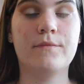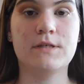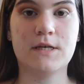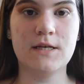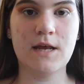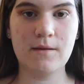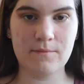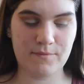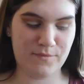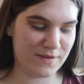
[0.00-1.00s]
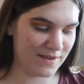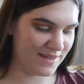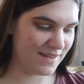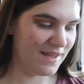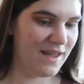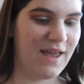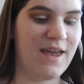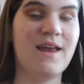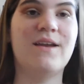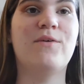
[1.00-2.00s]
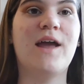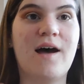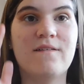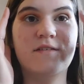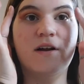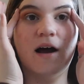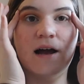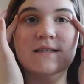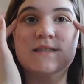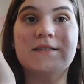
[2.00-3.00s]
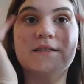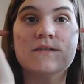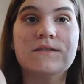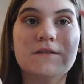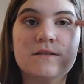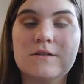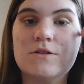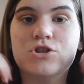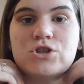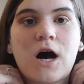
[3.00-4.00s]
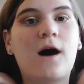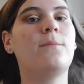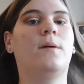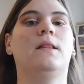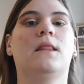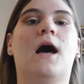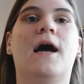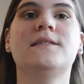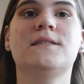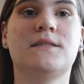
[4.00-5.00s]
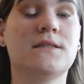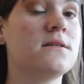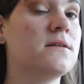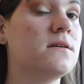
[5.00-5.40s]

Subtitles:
sticky tape and we have nice sharp lines